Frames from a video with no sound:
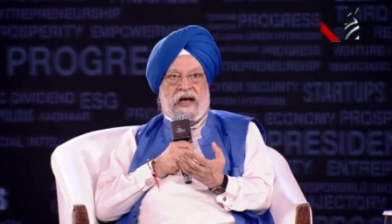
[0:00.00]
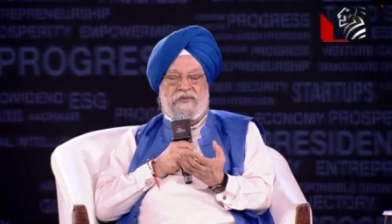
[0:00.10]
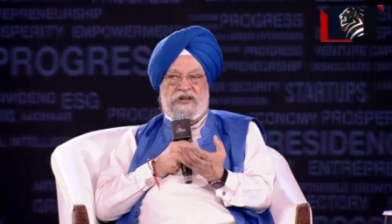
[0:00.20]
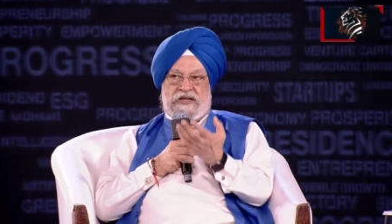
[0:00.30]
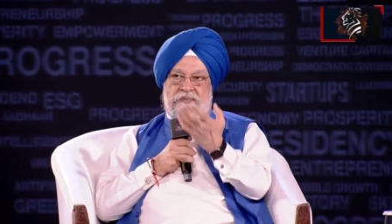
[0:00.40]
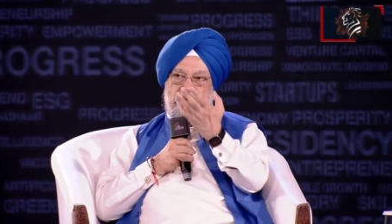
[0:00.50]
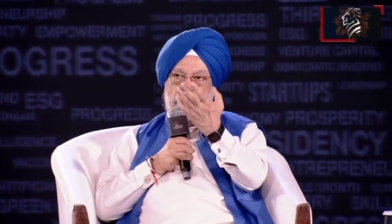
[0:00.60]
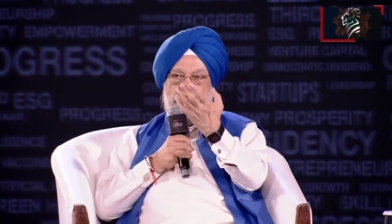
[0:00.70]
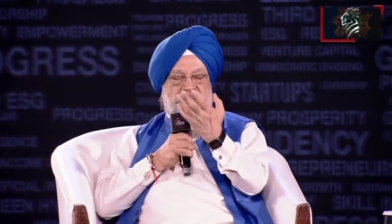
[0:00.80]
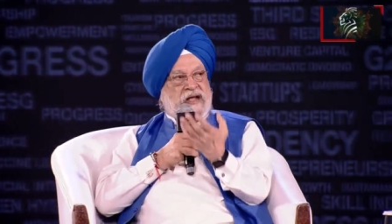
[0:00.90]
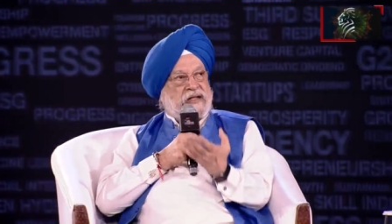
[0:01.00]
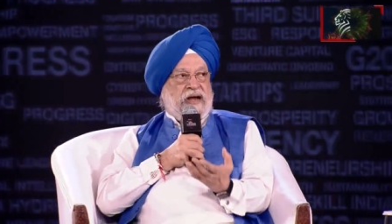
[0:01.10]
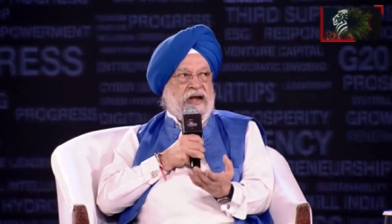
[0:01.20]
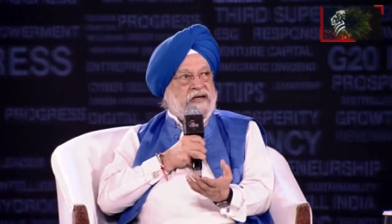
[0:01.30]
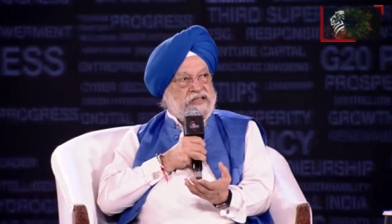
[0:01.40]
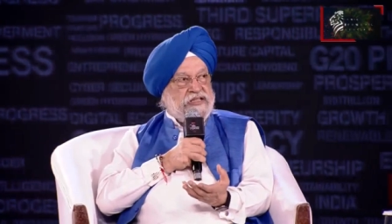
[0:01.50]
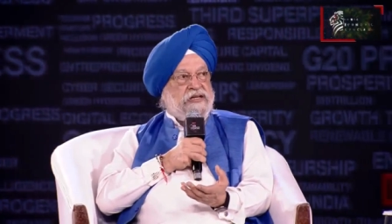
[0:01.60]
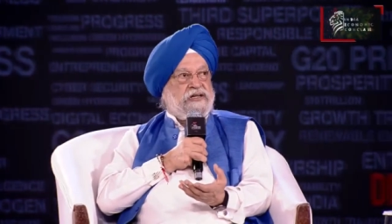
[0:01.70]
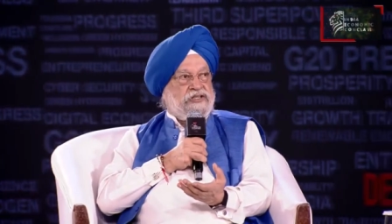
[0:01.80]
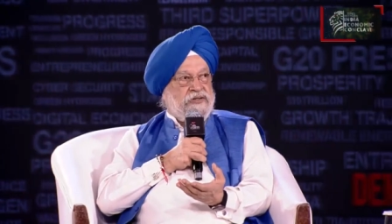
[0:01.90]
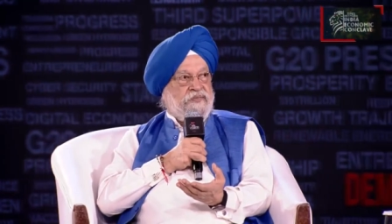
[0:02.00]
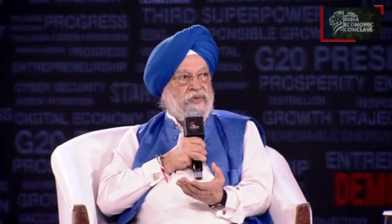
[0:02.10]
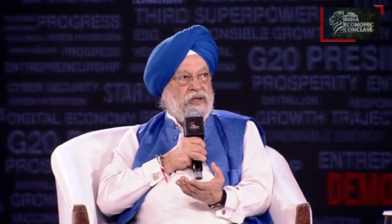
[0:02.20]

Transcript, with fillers: I wish somebody would check their antecedents.